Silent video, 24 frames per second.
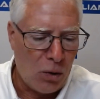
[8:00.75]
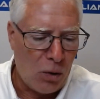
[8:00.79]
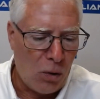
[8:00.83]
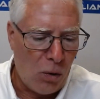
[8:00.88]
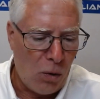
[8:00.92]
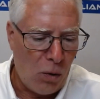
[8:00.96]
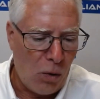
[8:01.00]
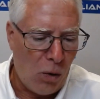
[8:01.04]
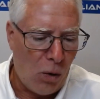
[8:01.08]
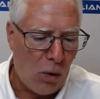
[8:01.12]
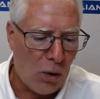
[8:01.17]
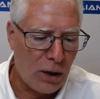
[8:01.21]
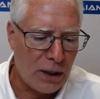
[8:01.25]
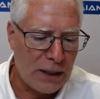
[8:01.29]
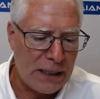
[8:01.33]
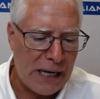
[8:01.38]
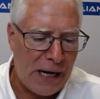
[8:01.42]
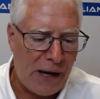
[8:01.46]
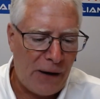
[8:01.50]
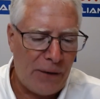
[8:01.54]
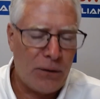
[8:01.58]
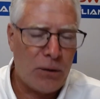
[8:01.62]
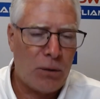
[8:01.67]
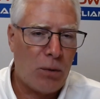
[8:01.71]
or
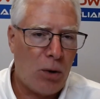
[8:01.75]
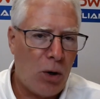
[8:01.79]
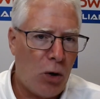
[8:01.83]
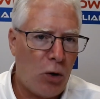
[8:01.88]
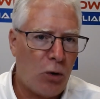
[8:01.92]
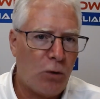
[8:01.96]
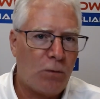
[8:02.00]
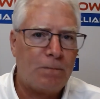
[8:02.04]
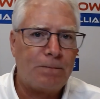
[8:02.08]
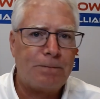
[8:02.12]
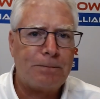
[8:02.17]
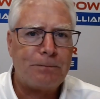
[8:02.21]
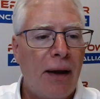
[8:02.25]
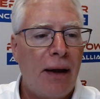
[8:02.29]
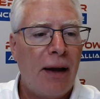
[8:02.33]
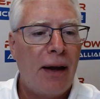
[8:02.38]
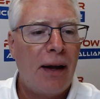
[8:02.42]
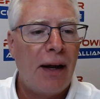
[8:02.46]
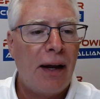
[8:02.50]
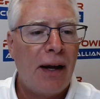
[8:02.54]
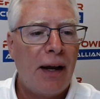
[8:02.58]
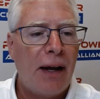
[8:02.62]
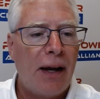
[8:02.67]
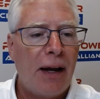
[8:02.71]
down the road.
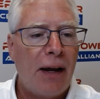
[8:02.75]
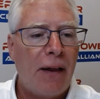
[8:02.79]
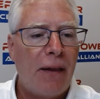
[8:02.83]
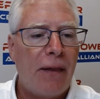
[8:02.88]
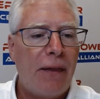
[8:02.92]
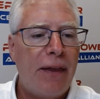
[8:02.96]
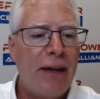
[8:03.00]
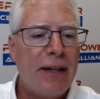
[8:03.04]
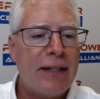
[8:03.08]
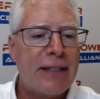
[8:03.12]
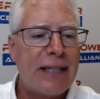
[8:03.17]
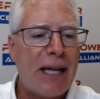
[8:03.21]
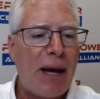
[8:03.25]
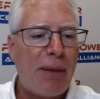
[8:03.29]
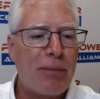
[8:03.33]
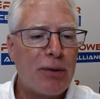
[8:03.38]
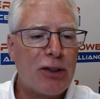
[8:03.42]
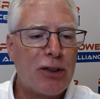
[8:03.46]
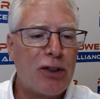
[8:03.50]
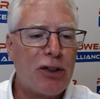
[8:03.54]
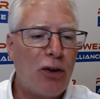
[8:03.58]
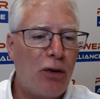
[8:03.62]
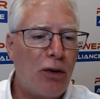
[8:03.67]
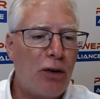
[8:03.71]
This
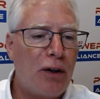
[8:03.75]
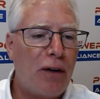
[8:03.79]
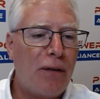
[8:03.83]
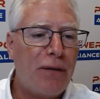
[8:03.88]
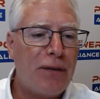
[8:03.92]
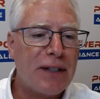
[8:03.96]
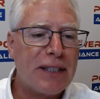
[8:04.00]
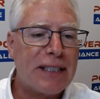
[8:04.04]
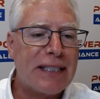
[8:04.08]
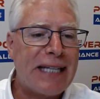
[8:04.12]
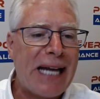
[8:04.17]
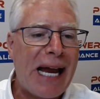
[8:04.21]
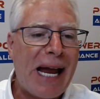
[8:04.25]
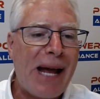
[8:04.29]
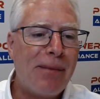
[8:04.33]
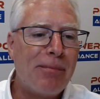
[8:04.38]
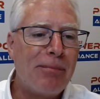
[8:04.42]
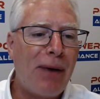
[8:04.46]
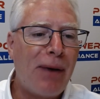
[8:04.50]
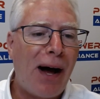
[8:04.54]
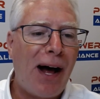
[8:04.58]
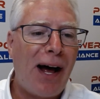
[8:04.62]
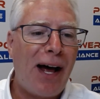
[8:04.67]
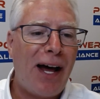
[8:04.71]
episode of the
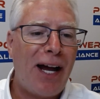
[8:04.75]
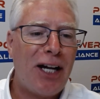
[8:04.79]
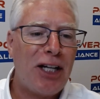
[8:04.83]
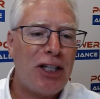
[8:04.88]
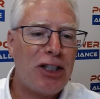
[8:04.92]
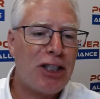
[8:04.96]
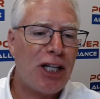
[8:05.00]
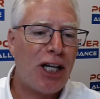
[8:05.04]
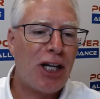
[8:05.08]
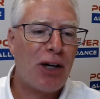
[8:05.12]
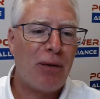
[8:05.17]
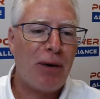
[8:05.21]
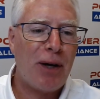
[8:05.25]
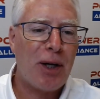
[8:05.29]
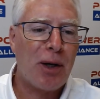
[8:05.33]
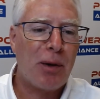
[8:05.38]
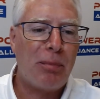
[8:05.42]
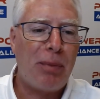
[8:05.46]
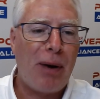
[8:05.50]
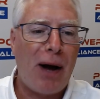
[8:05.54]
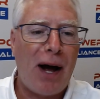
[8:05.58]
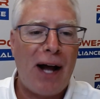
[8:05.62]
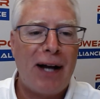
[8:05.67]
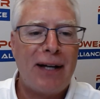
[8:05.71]
Standby
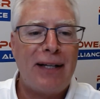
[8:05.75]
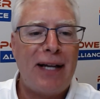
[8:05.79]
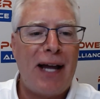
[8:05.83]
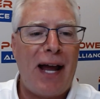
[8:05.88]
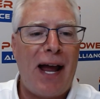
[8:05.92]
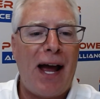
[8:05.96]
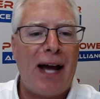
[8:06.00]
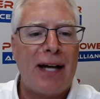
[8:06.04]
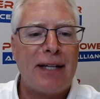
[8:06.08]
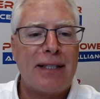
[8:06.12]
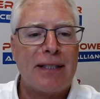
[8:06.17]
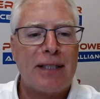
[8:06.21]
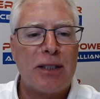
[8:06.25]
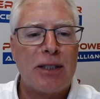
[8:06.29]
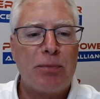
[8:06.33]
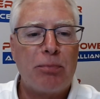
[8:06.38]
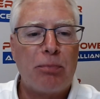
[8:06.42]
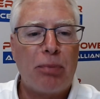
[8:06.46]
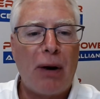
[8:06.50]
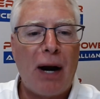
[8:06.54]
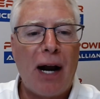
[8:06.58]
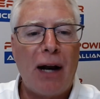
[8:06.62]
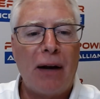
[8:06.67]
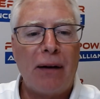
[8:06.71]
Generator Podcast is
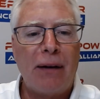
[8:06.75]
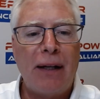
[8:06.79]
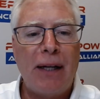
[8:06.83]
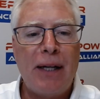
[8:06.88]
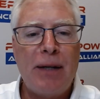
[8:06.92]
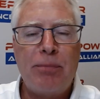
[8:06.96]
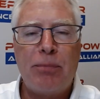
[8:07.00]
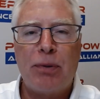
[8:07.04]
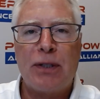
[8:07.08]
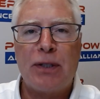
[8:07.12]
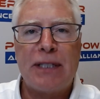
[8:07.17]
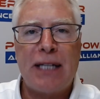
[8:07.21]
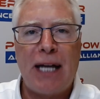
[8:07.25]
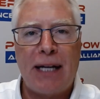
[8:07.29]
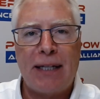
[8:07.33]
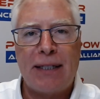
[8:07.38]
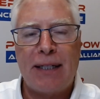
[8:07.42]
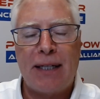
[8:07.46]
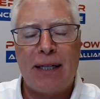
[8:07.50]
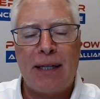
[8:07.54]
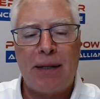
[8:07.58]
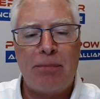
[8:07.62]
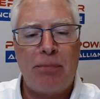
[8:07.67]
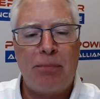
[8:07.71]
proudly
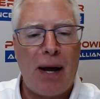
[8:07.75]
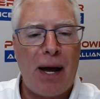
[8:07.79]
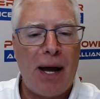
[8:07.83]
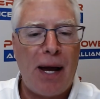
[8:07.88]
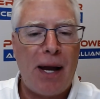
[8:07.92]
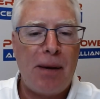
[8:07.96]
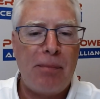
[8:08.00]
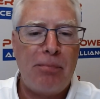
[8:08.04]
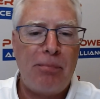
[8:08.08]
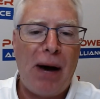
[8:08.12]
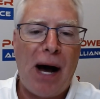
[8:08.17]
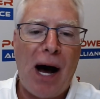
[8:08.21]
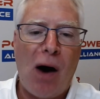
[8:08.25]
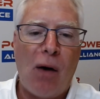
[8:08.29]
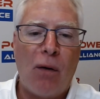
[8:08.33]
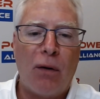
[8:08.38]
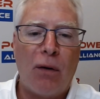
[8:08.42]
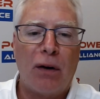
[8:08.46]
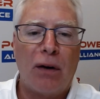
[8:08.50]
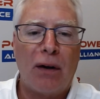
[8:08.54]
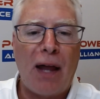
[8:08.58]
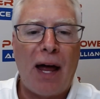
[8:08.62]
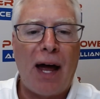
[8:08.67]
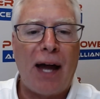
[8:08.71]
presented by
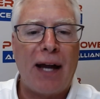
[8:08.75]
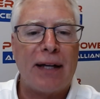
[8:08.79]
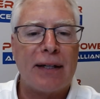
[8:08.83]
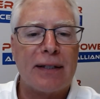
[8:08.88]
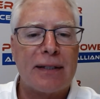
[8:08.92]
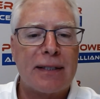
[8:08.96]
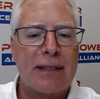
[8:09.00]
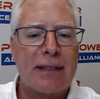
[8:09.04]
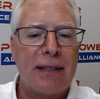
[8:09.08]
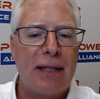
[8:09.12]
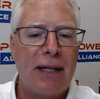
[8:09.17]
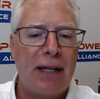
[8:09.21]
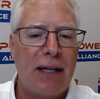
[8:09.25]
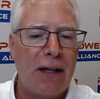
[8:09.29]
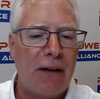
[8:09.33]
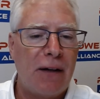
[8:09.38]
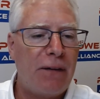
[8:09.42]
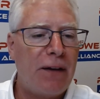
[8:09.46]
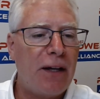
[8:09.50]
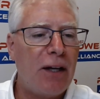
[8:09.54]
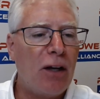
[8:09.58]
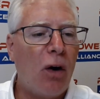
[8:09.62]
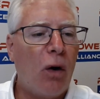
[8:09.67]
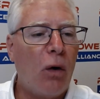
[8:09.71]
Power Alliance,
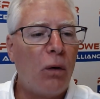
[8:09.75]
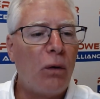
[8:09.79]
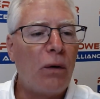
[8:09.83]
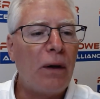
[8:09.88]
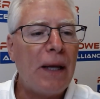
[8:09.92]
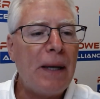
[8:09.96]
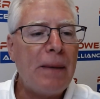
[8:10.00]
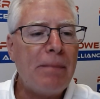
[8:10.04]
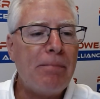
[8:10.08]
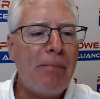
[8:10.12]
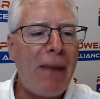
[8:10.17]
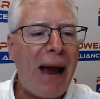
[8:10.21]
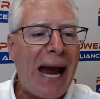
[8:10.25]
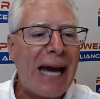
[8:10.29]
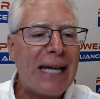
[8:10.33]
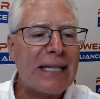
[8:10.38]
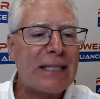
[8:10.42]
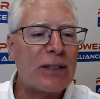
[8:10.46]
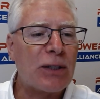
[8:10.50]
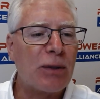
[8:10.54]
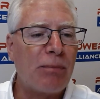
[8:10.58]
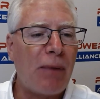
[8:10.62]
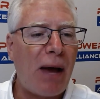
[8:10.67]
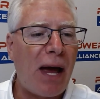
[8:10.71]
the only
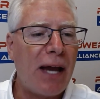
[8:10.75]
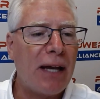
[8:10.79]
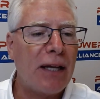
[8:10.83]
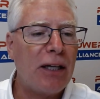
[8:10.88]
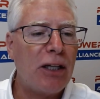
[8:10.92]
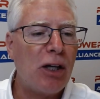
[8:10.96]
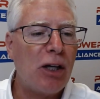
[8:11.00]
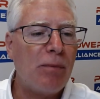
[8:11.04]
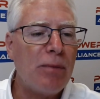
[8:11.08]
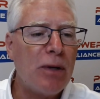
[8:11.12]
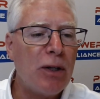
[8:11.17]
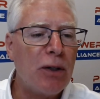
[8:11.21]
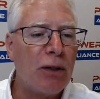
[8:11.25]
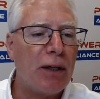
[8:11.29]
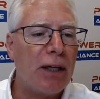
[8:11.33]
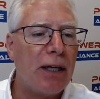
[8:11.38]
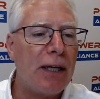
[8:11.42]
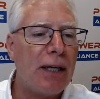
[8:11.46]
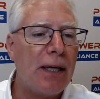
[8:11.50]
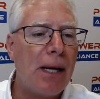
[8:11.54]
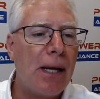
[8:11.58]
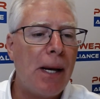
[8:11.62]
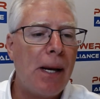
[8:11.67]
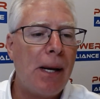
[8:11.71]
mastermind
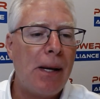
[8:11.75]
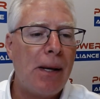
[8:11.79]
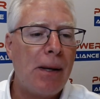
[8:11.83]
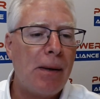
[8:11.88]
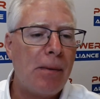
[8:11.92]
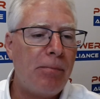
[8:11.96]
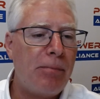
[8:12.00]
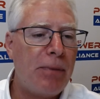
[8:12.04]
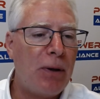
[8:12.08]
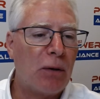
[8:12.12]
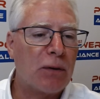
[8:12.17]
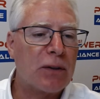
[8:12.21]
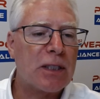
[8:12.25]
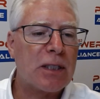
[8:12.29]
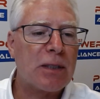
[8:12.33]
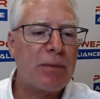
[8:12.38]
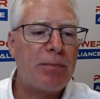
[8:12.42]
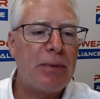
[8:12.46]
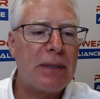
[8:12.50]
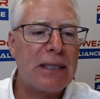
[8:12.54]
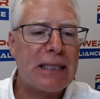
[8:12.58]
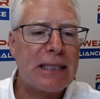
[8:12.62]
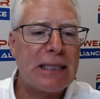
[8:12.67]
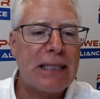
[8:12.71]
community built
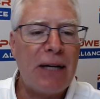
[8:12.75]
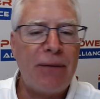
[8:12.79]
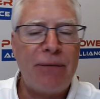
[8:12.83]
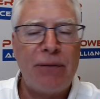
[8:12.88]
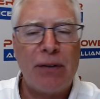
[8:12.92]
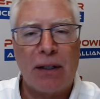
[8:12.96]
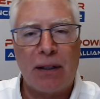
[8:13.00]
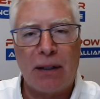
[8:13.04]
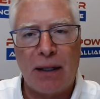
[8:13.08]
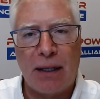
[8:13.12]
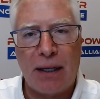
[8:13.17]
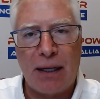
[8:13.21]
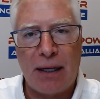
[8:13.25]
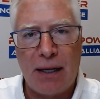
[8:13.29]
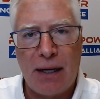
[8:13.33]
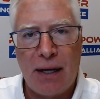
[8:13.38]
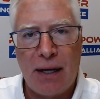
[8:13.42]
specifically